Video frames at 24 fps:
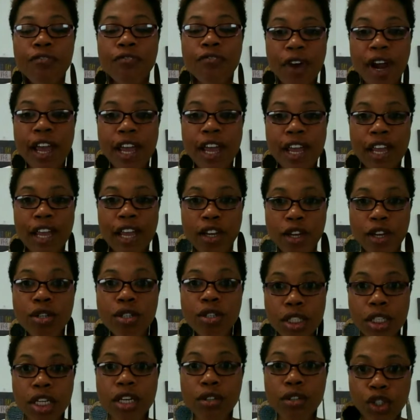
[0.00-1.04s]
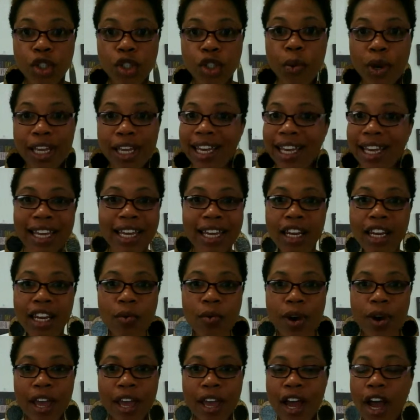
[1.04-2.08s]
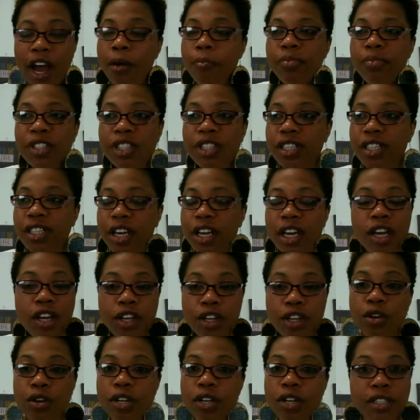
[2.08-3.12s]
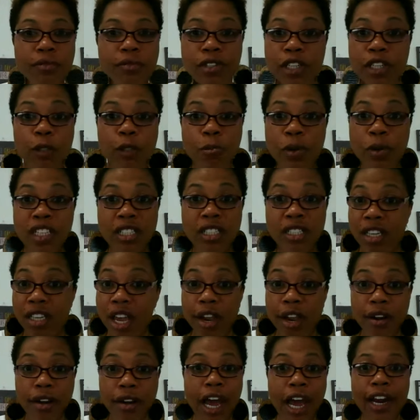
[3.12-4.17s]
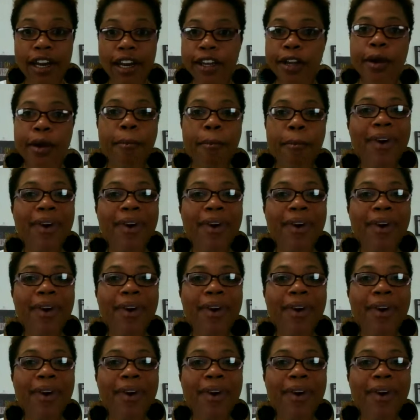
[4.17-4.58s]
afraid, you're still doing it anyway. You can just be scared out of your